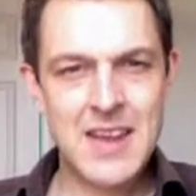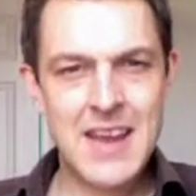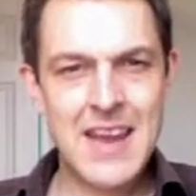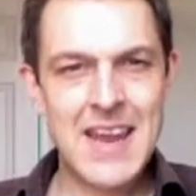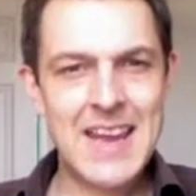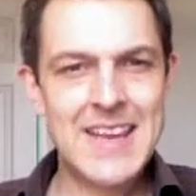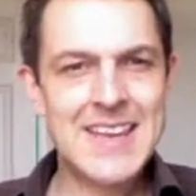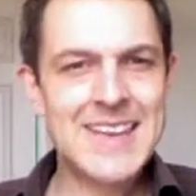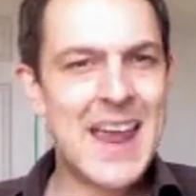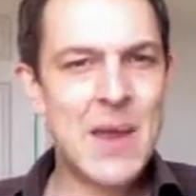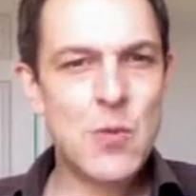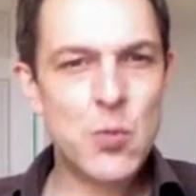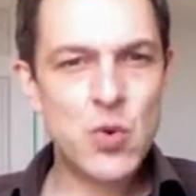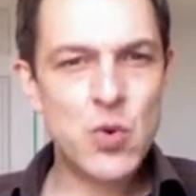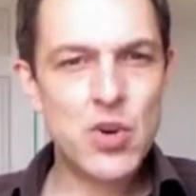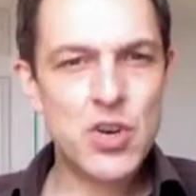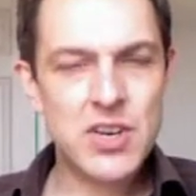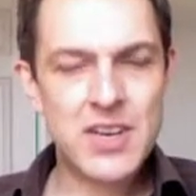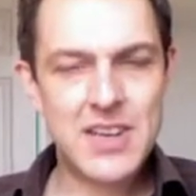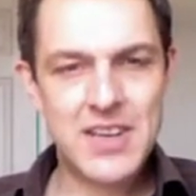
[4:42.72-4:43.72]
In
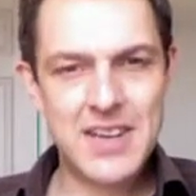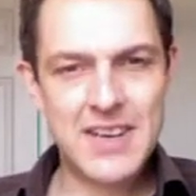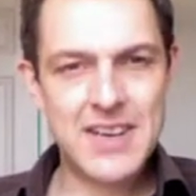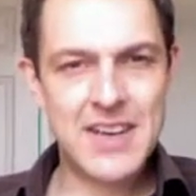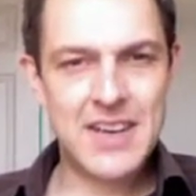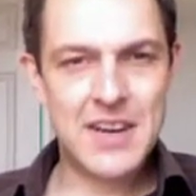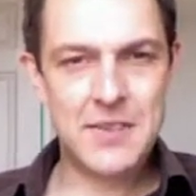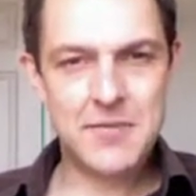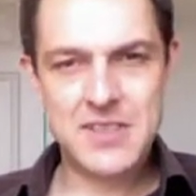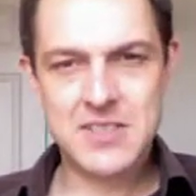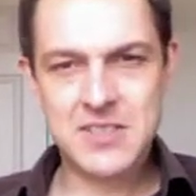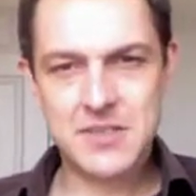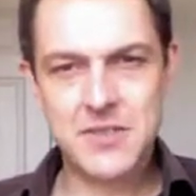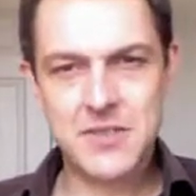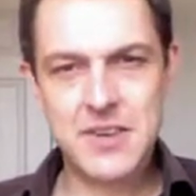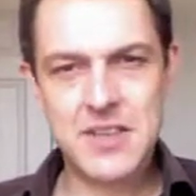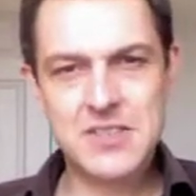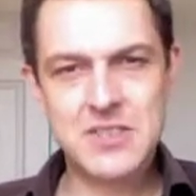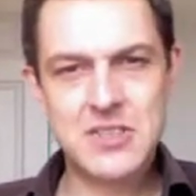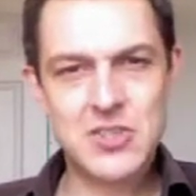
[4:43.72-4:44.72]
networking in a
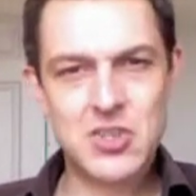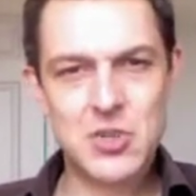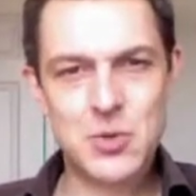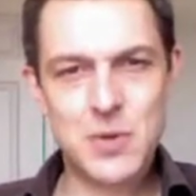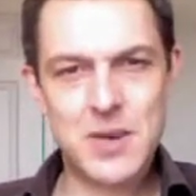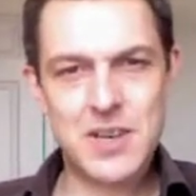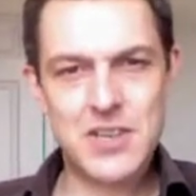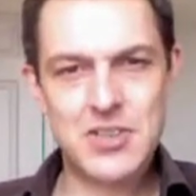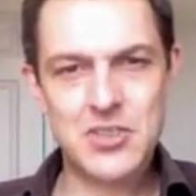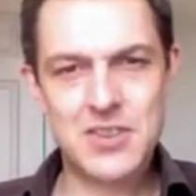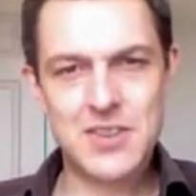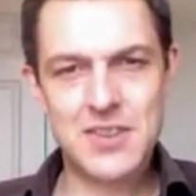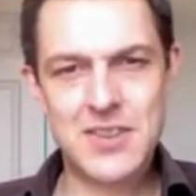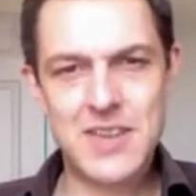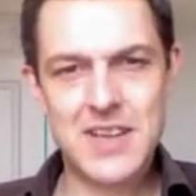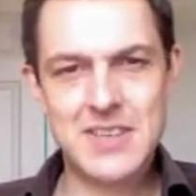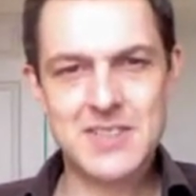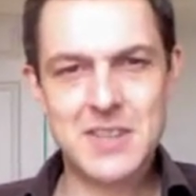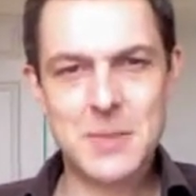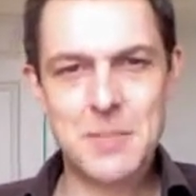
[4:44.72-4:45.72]
face-to-face situation,
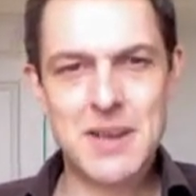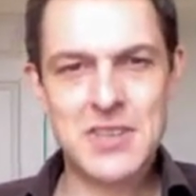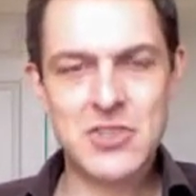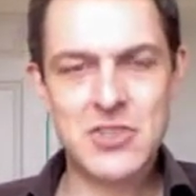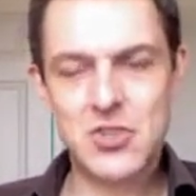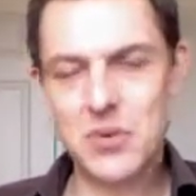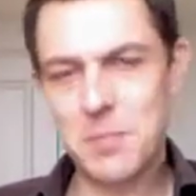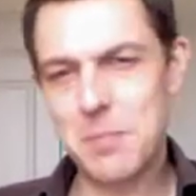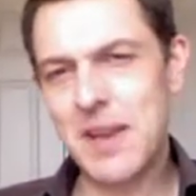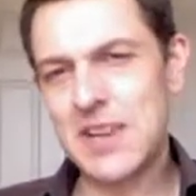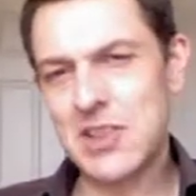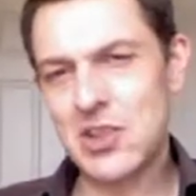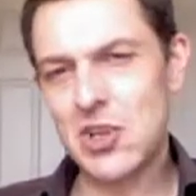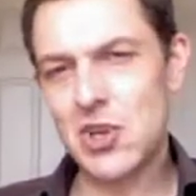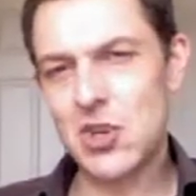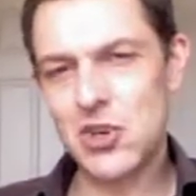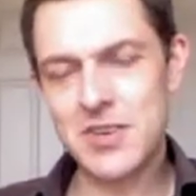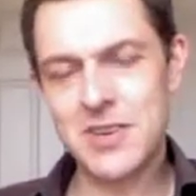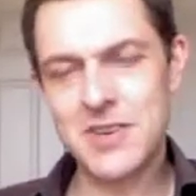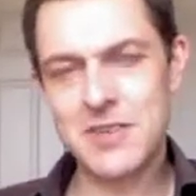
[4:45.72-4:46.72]
there's the mantra meet,
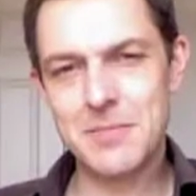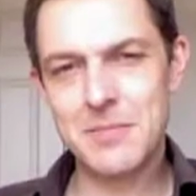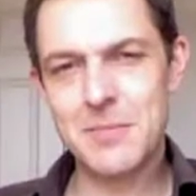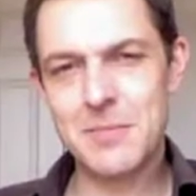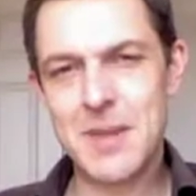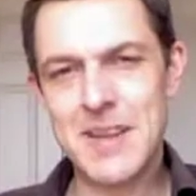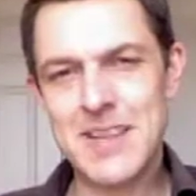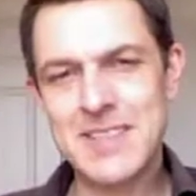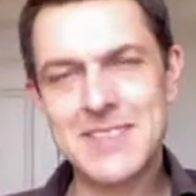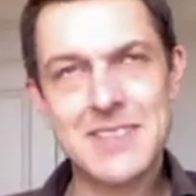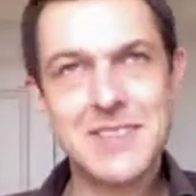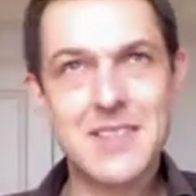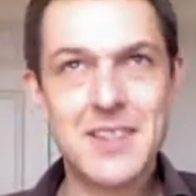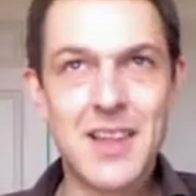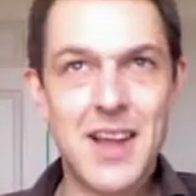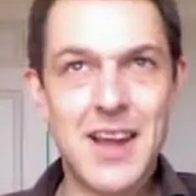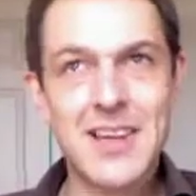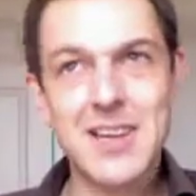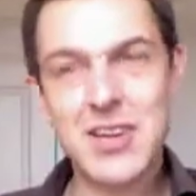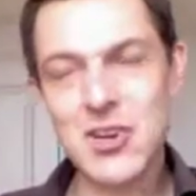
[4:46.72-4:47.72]

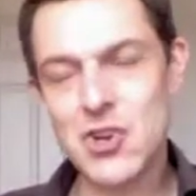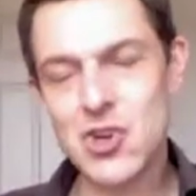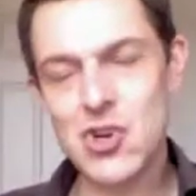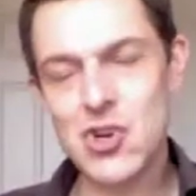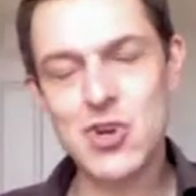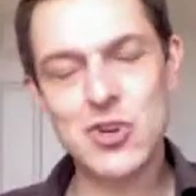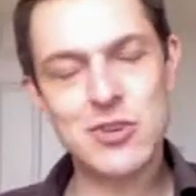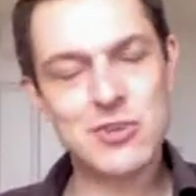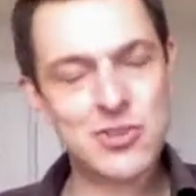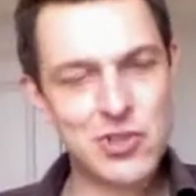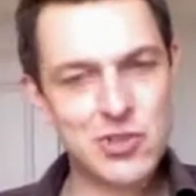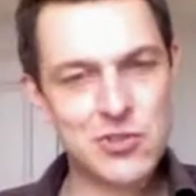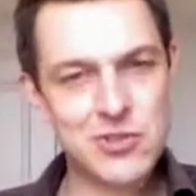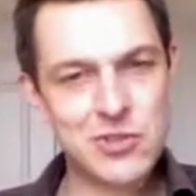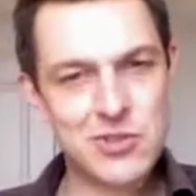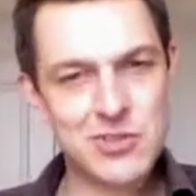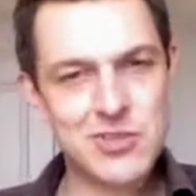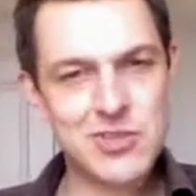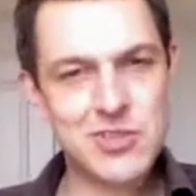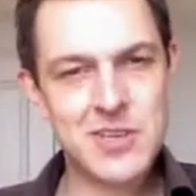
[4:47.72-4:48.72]
like, know and
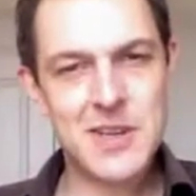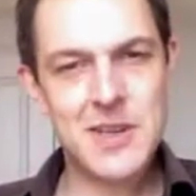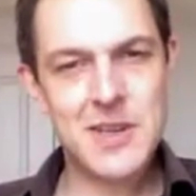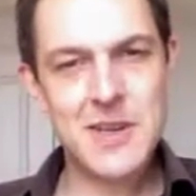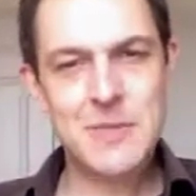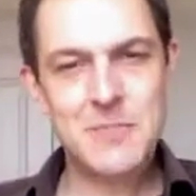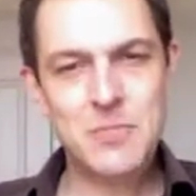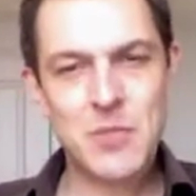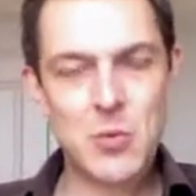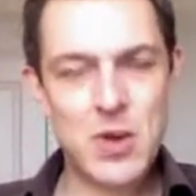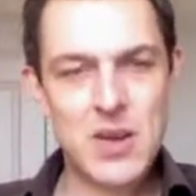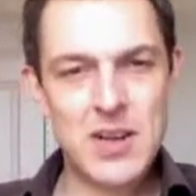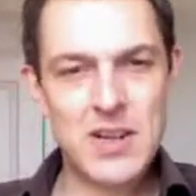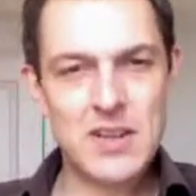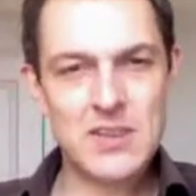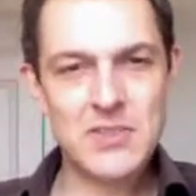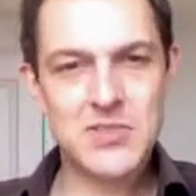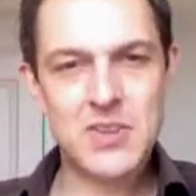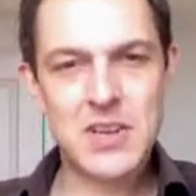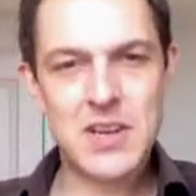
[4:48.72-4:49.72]
trust.
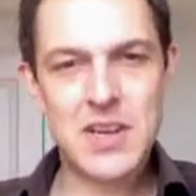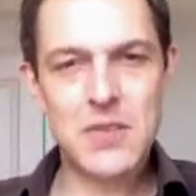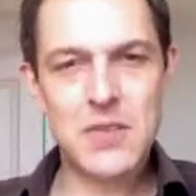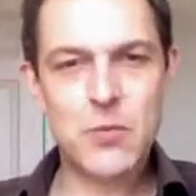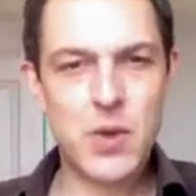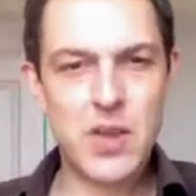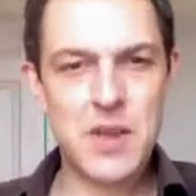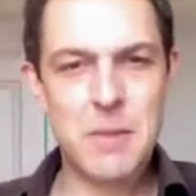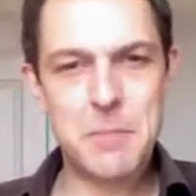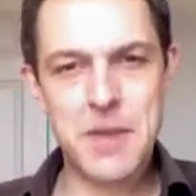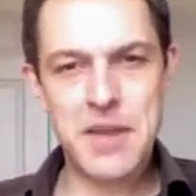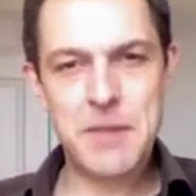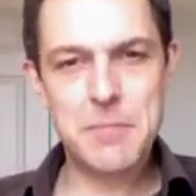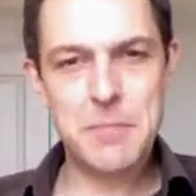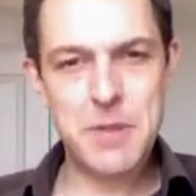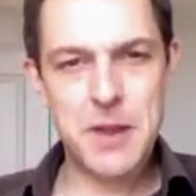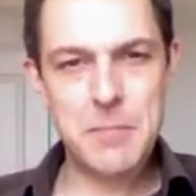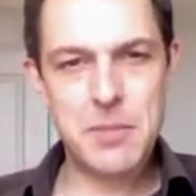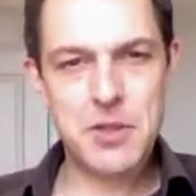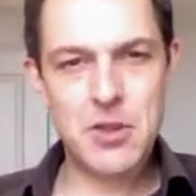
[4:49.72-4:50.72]
Well, certainly if we can meet
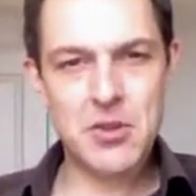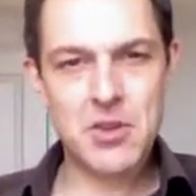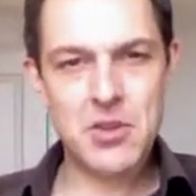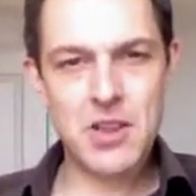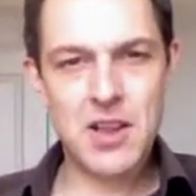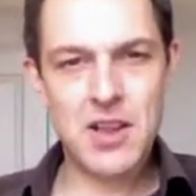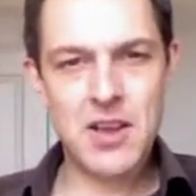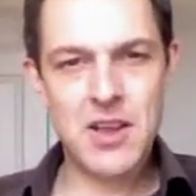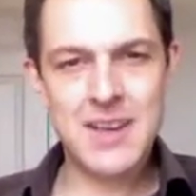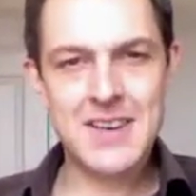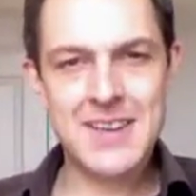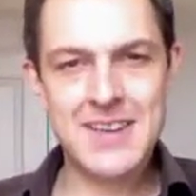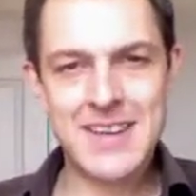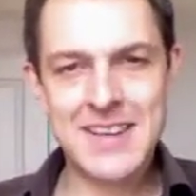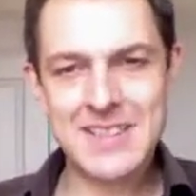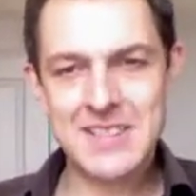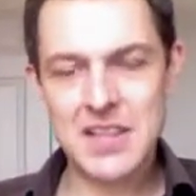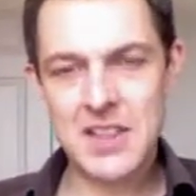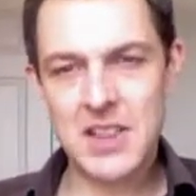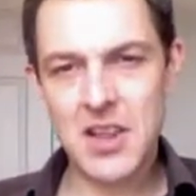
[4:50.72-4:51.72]
people online,
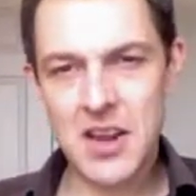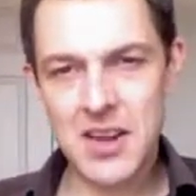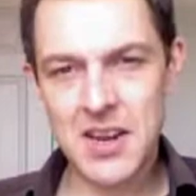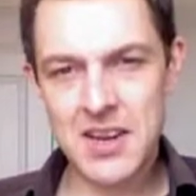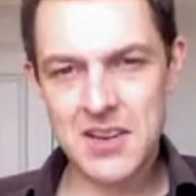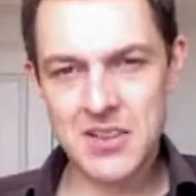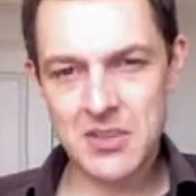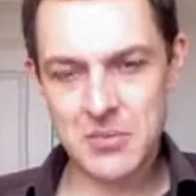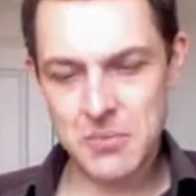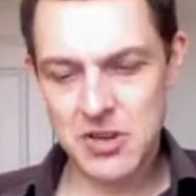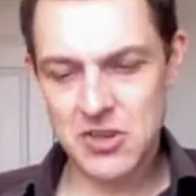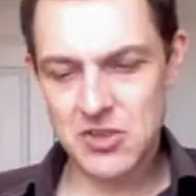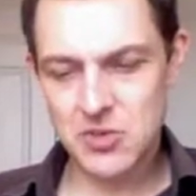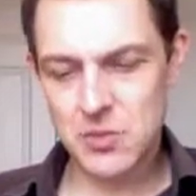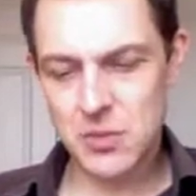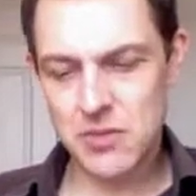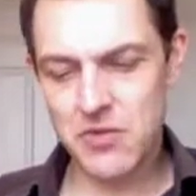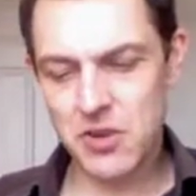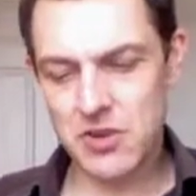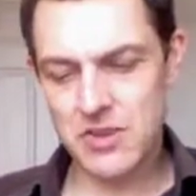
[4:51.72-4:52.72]
get to like them because
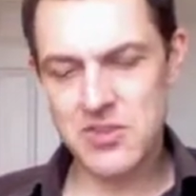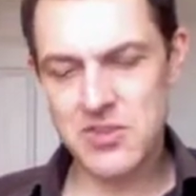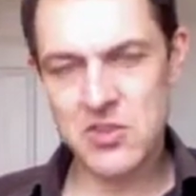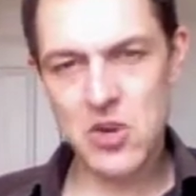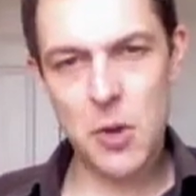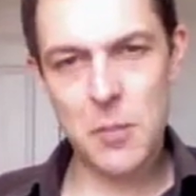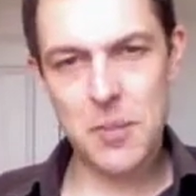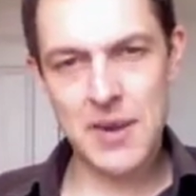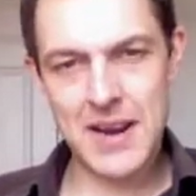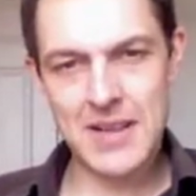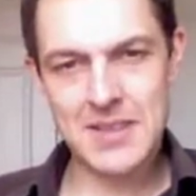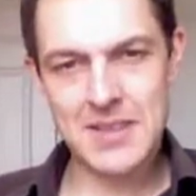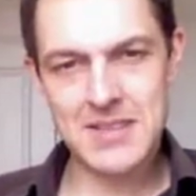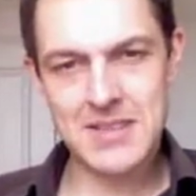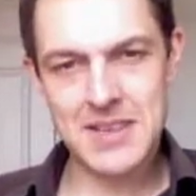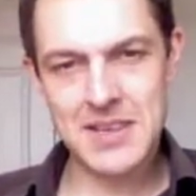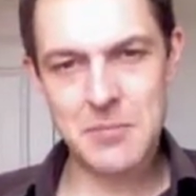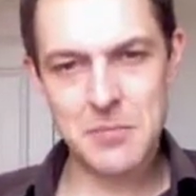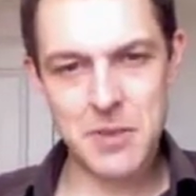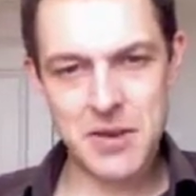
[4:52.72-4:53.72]
we've got this
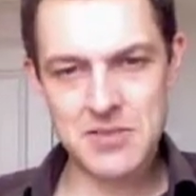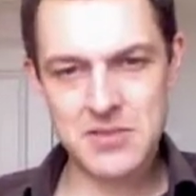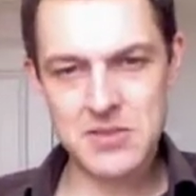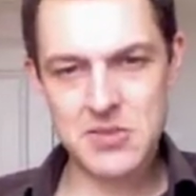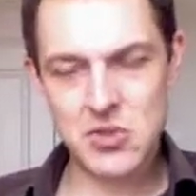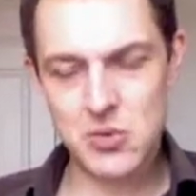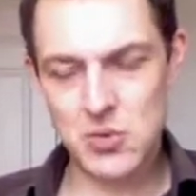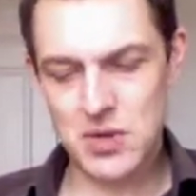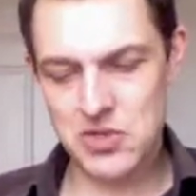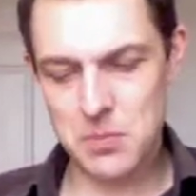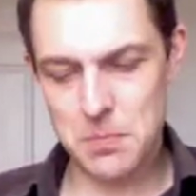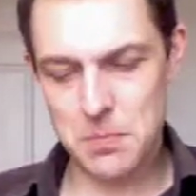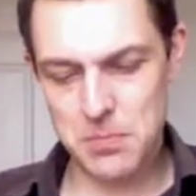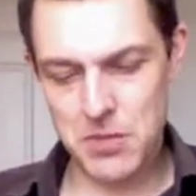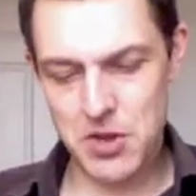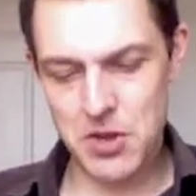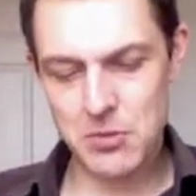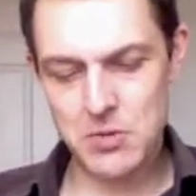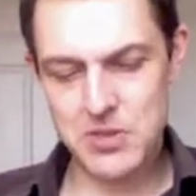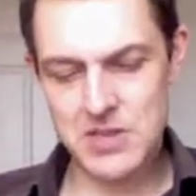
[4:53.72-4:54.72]
commonality, in my situation,
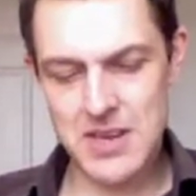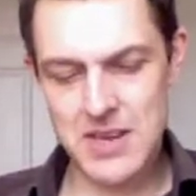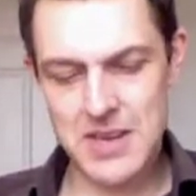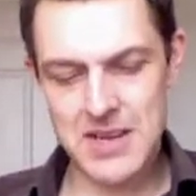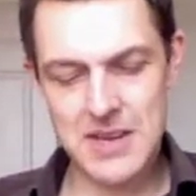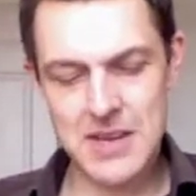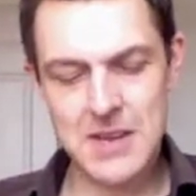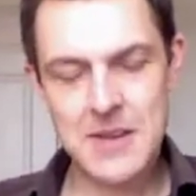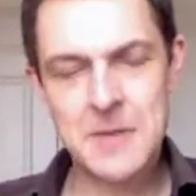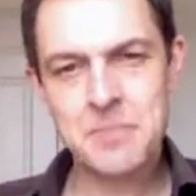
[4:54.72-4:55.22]
music,